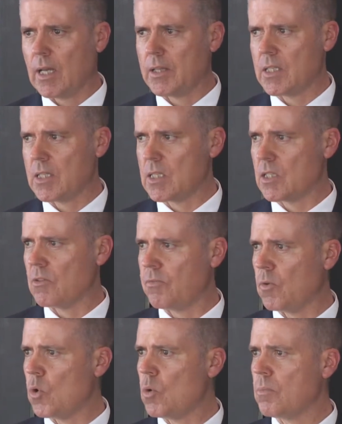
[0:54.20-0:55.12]
This is the
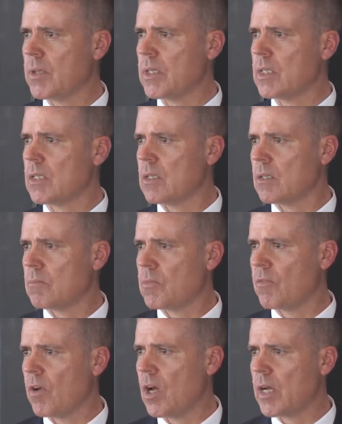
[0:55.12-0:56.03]
form that
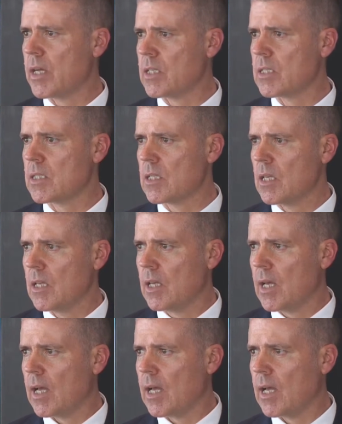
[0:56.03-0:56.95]
provides
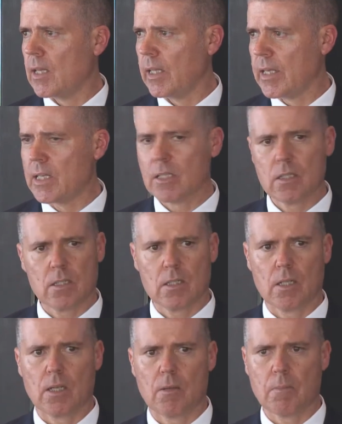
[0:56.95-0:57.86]

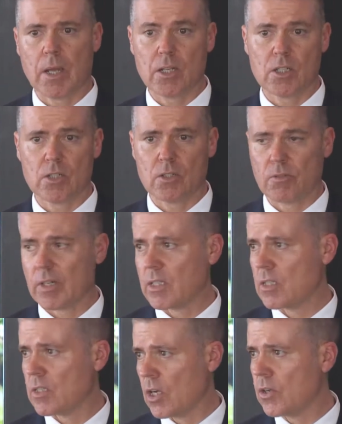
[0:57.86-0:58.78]
leaders, managers,
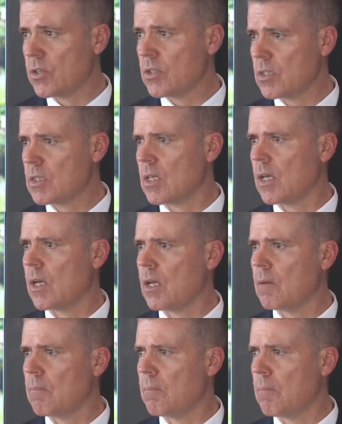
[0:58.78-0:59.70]
directors, owners,
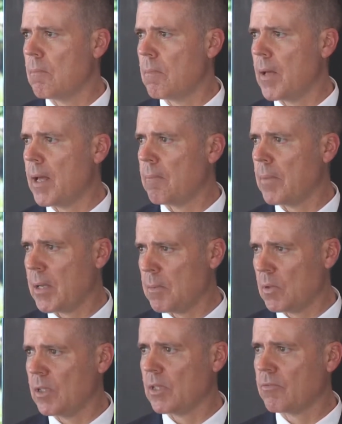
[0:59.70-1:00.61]
and
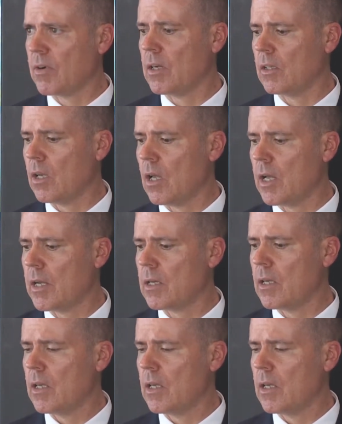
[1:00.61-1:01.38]
people in the front line